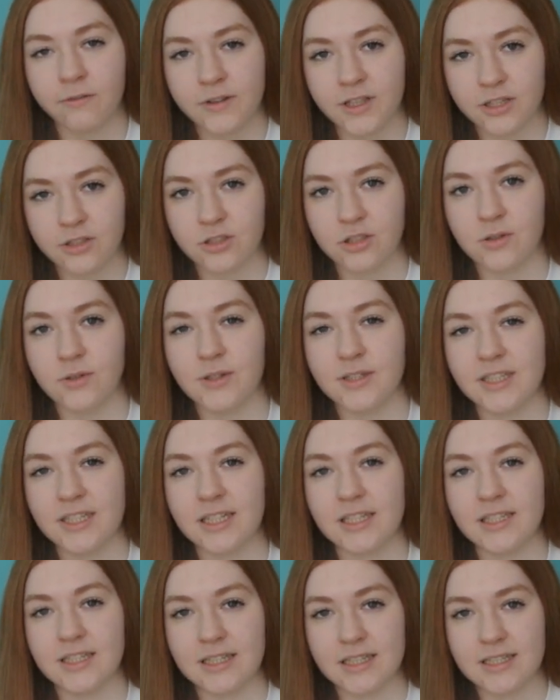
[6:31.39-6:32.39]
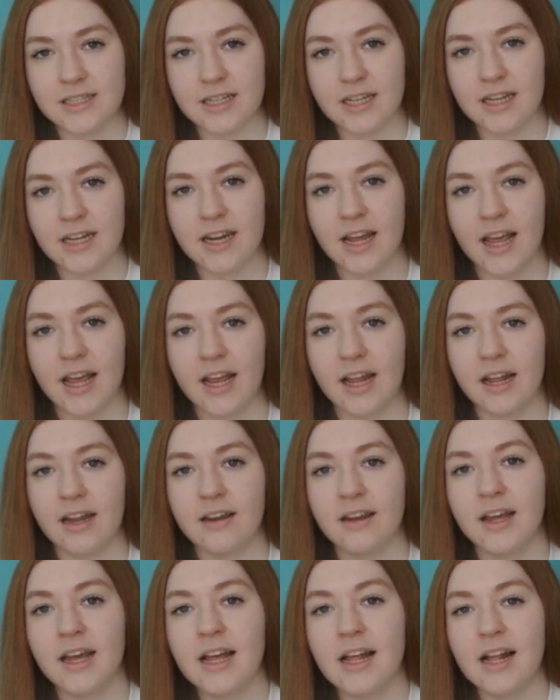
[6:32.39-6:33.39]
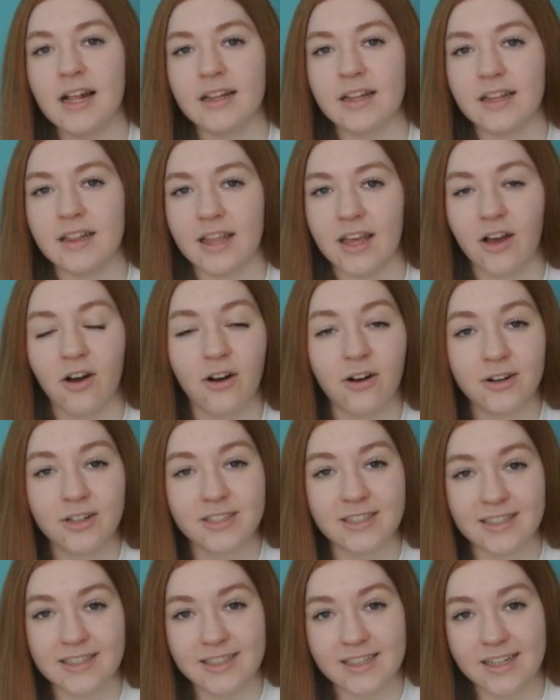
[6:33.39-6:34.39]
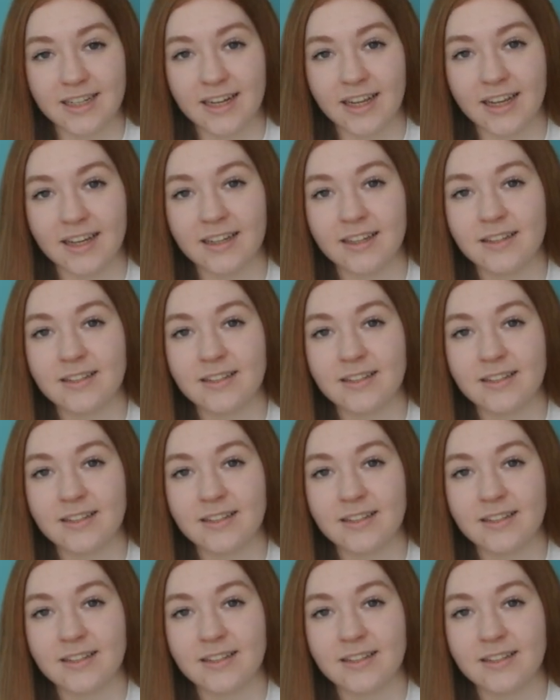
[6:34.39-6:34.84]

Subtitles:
of their students can succeed and that they are succeeding.